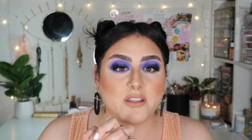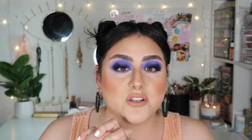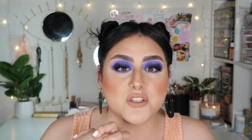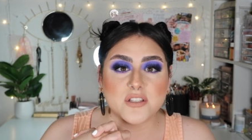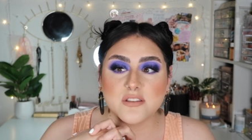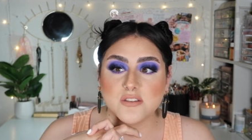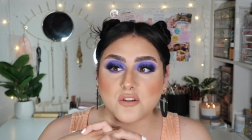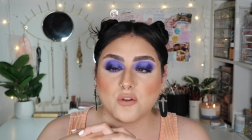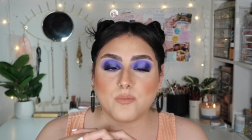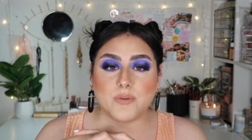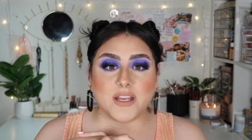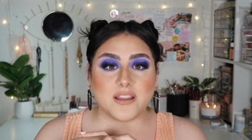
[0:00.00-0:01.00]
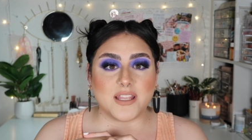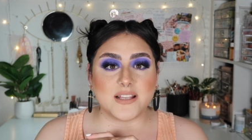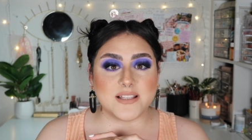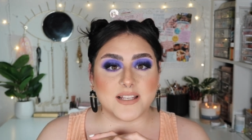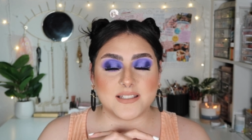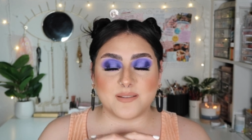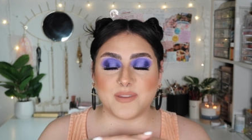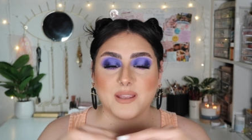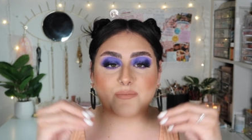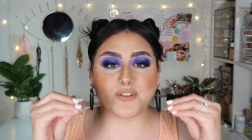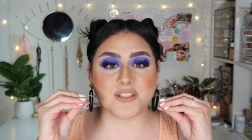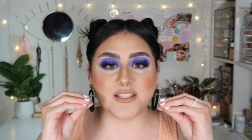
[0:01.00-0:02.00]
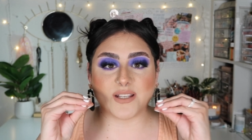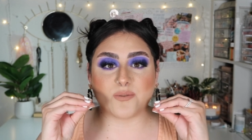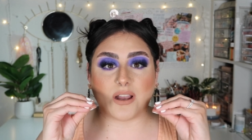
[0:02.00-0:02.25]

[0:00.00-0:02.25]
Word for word: there's just so many things that to me I'm just like,